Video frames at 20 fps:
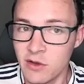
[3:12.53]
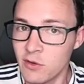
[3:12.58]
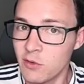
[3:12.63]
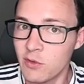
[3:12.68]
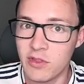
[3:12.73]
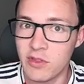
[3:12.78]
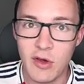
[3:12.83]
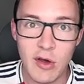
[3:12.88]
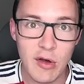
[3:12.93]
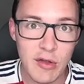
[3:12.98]

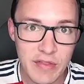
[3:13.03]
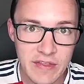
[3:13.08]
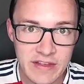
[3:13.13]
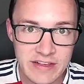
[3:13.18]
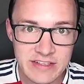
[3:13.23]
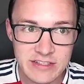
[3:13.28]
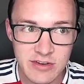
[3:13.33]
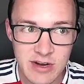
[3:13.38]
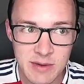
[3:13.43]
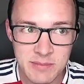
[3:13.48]
with all
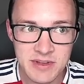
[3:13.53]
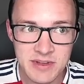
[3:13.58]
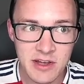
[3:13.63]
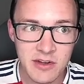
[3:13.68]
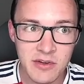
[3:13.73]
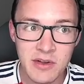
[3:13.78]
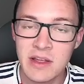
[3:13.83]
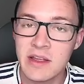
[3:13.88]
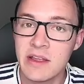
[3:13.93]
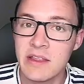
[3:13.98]
things
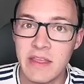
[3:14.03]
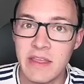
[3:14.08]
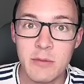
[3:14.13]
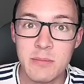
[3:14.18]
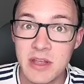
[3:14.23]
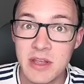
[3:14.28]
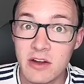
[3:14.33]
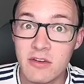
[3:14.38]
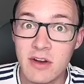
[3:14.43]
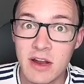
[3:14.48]
crypto, that would
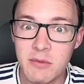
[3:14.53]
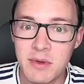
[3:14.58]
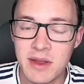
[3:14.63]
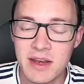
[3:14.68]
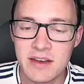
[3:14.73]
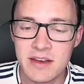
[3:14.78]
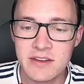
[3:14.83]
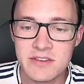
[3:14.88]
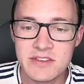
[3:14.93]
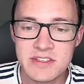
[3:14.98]
be a great way
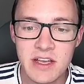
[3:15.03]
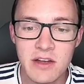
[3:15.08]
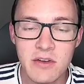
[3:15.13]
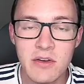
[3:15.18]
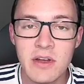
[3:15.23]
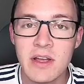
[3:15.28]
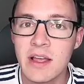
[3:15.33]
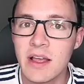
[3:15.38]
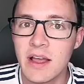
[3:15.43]
to do so.